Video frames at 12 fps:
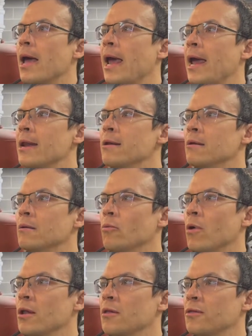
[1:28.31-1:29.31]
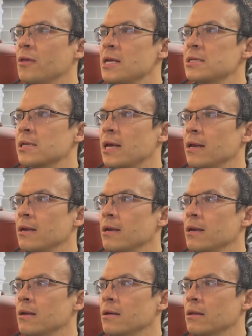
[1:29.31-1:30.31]
And one of the things that
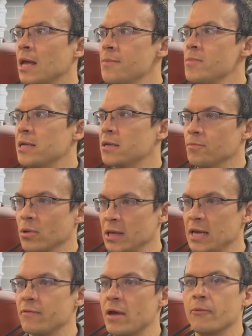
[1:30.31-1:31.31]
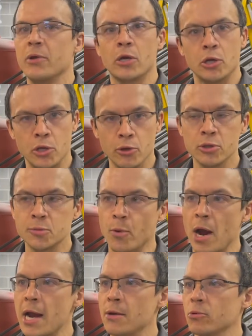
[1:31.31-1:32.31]
led me to believe that we could use
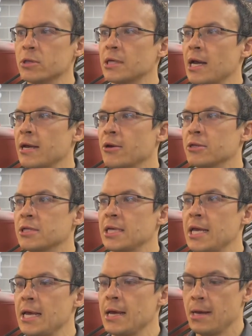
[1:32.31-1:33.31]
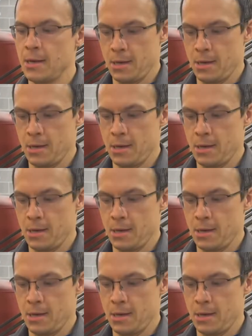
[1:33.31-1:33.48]
brine was I could see